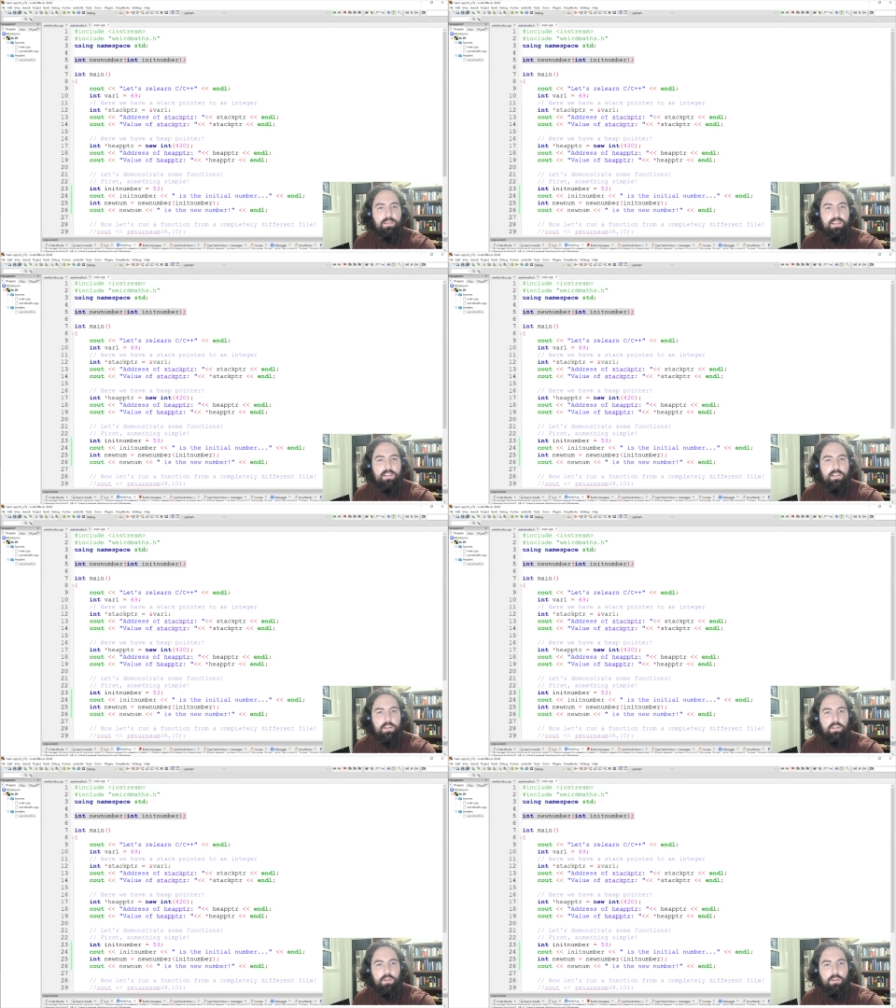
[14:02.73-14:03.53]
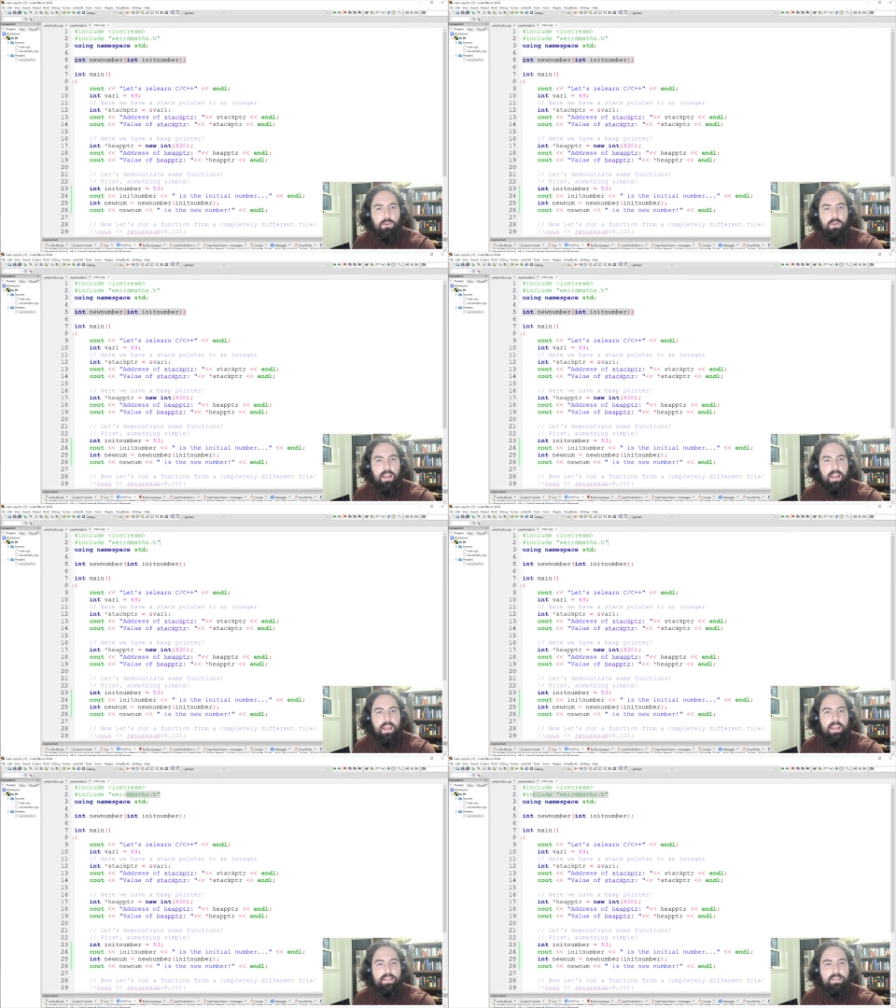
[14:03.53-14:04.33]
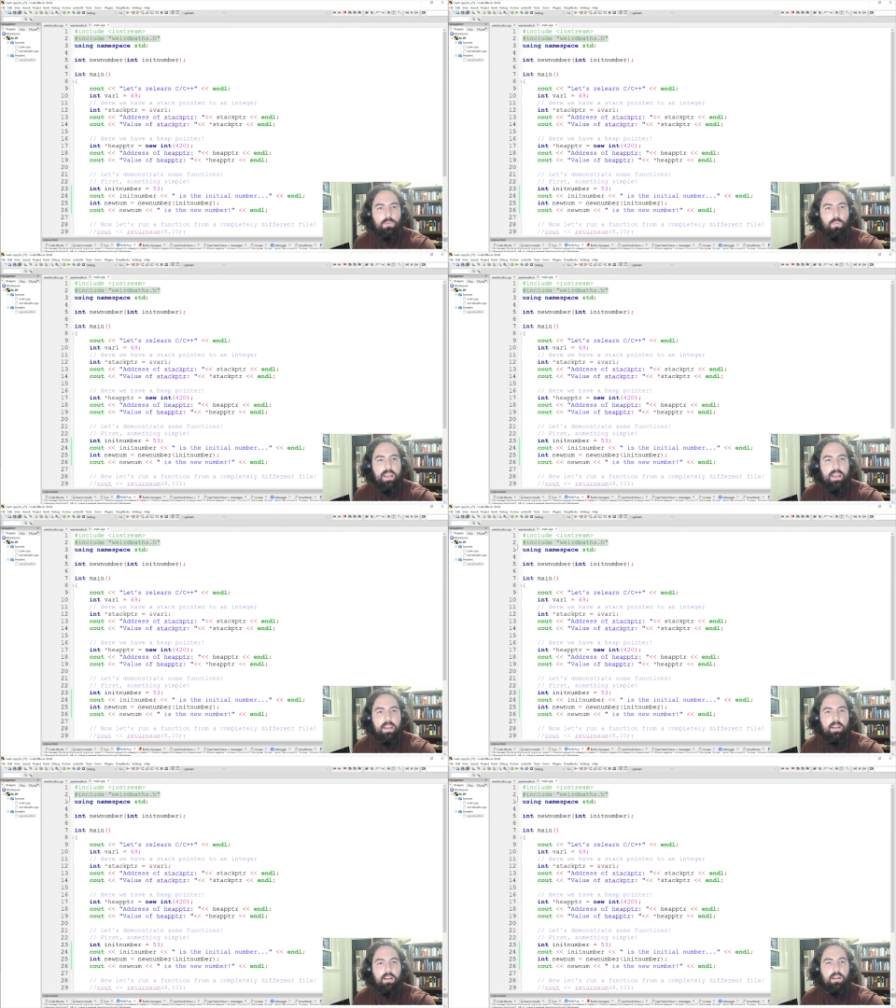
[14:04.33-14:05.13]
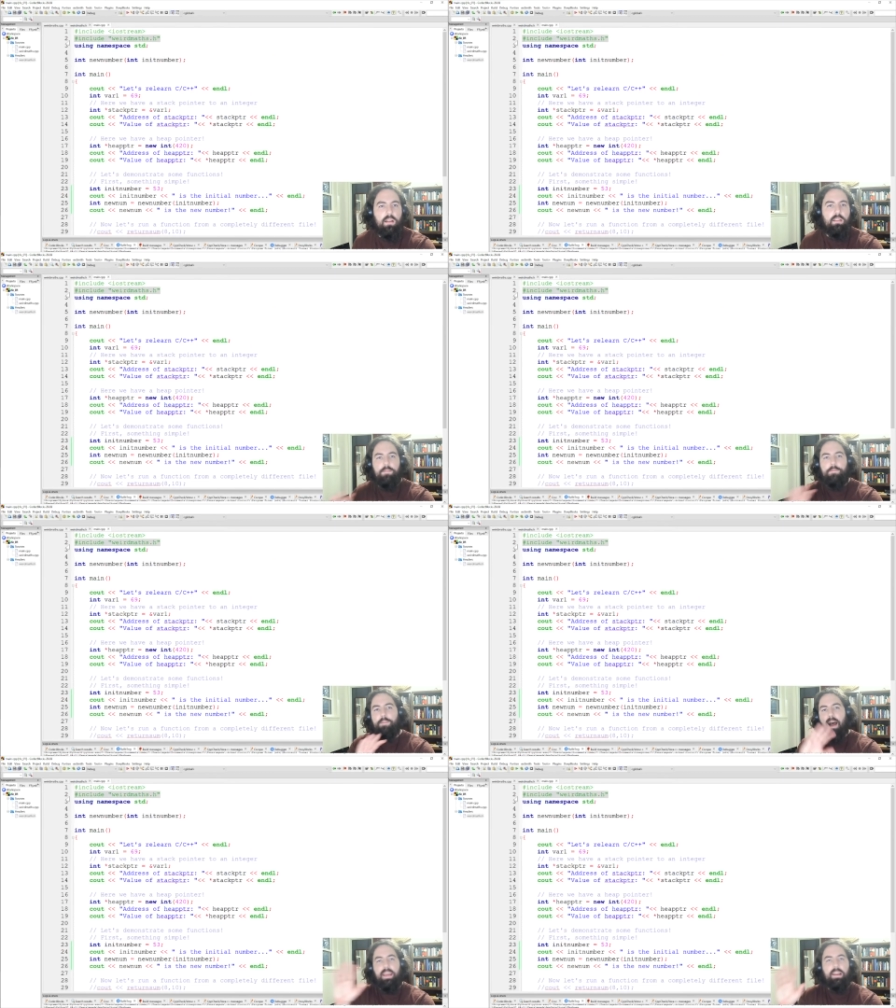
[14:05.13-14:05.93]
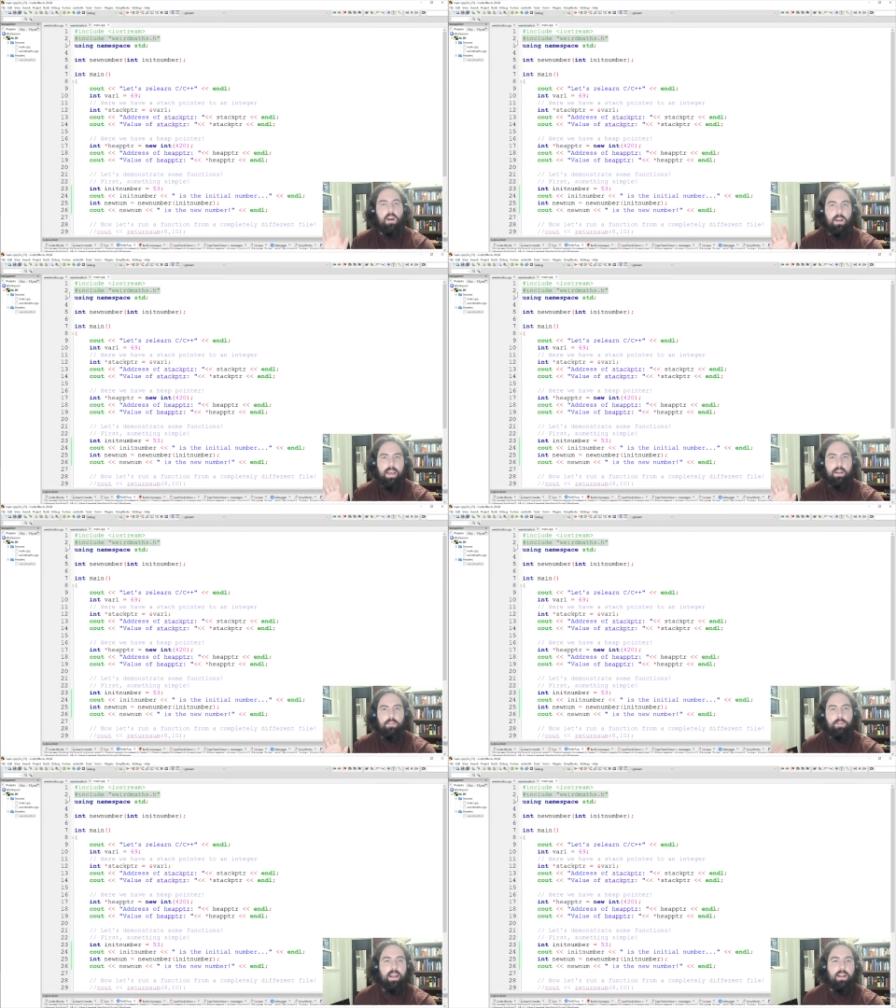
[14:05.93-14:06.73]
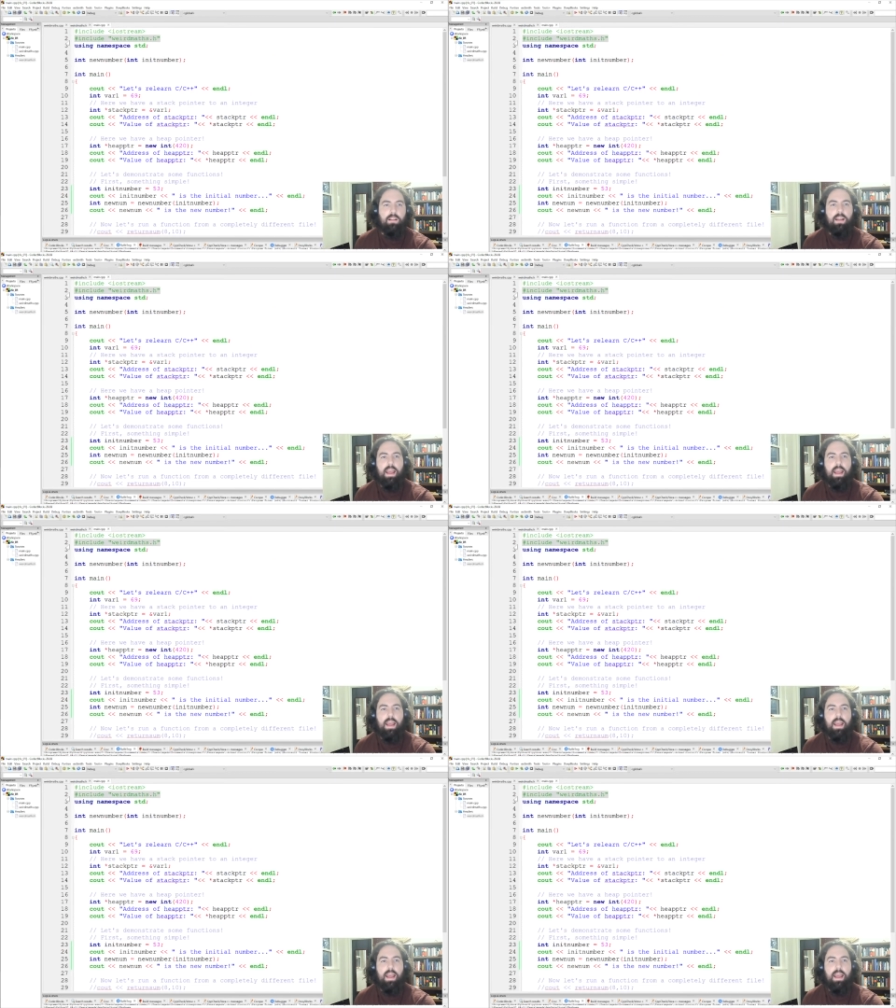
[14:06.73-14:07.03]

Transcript: us to do is we define our header file,